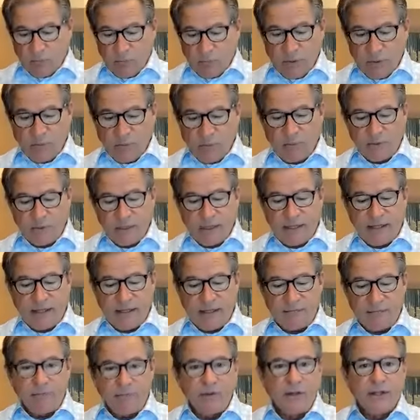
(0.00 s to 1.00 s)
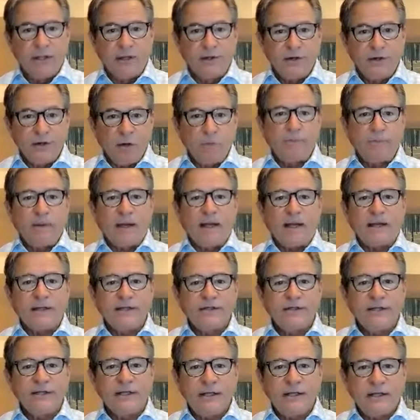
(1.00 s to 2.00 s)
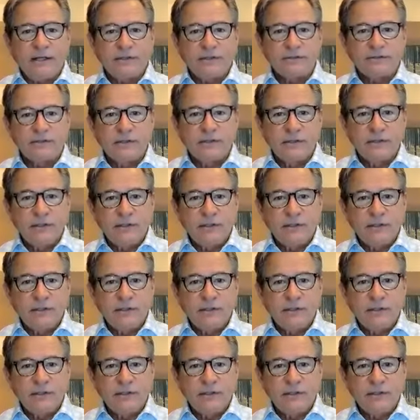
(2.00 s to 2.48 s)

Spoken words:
We want to have no politics.